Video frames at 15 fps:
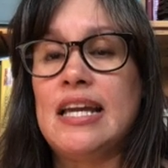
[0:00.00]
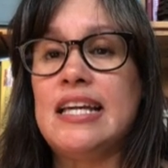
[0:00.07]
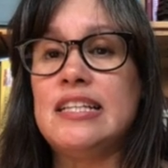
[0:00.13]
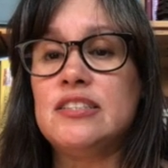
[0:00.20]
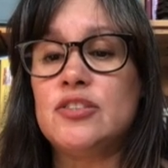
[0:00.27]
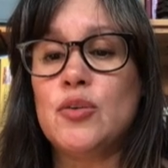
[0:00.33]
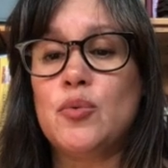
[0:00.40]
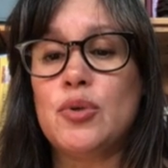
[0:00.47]

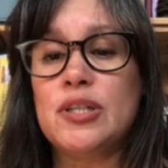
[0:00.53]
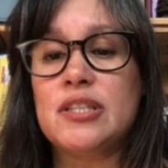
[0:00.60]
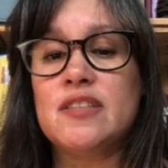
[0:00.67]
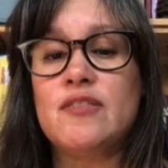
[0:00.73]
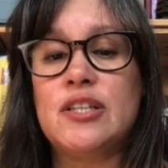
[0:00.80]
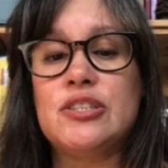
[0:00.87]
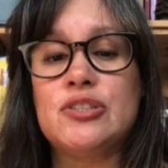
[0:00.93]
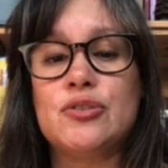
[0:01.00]
is the work of
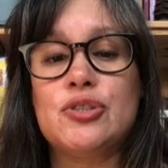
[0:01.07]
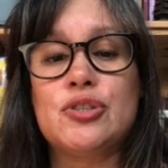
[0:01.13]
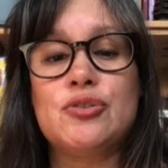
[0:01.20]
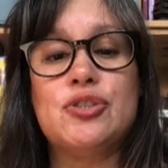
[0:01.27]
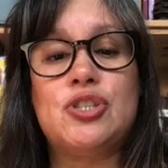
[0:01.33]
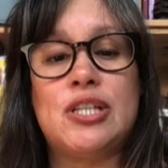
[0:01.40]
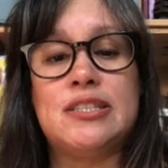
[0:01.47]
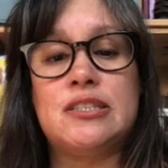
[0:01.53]
our social
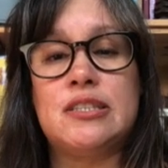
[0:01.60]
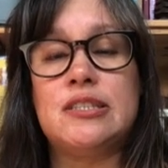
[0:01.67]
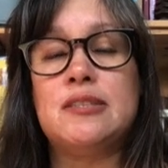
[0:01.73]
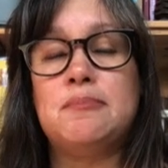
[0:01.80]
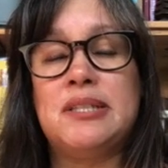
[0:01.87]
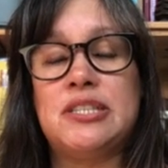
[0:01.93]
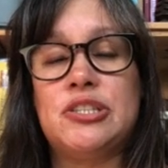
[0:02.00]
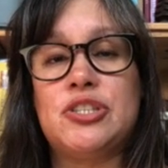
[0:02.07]
justice
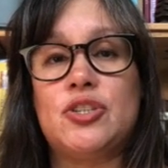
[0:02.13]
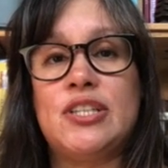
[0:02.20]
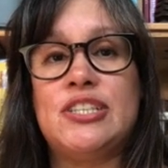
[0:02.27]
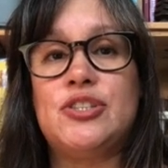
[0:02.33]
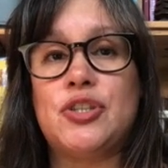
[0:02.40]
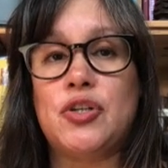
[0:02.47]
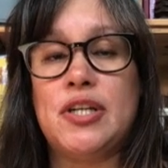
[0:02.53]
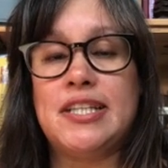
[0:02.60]
ministry
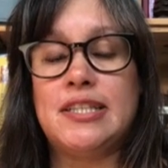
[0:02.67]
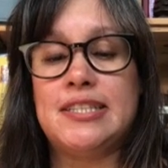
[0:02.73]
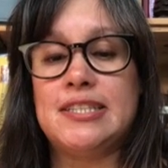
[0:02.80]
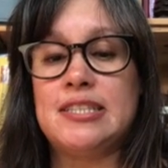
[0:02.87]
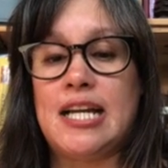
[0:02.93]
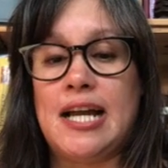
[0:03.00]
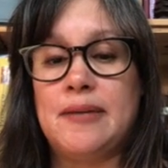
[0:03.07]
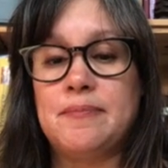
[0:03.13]
during this
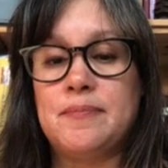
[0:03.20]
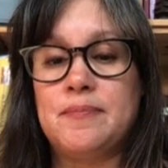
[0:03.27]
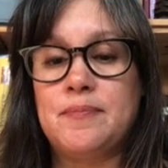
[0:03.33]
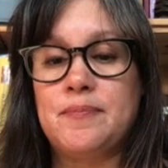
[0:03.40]
time.